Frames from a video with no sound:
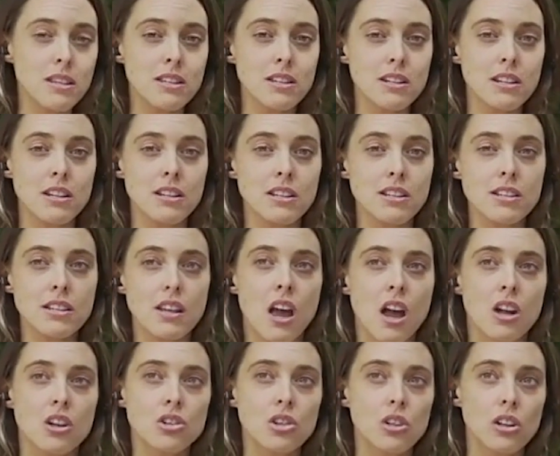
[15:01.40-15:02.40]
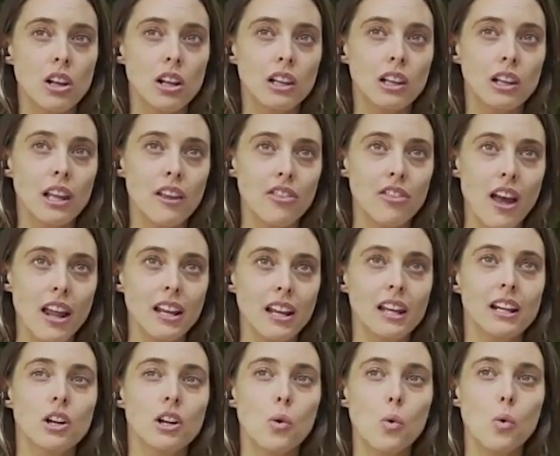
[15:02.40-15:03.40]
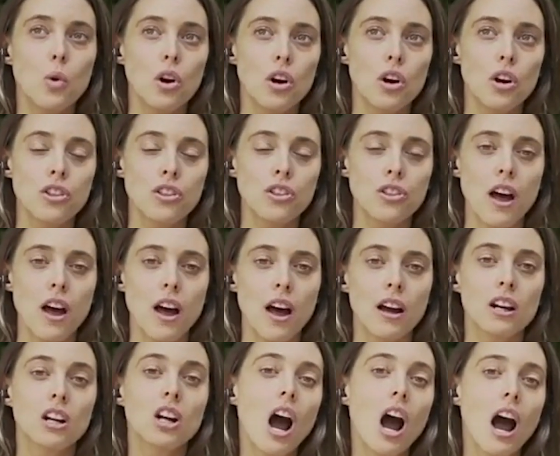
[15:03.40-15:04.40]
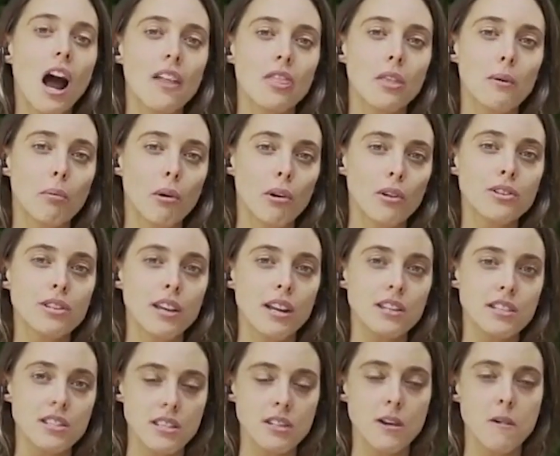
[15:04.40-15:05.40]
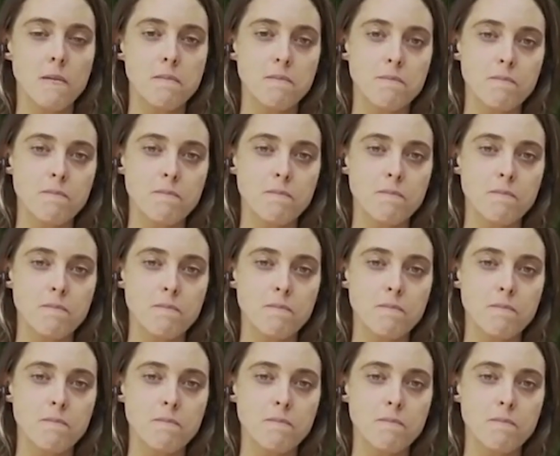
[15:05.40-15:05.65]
business, to let that inner worth guide the process?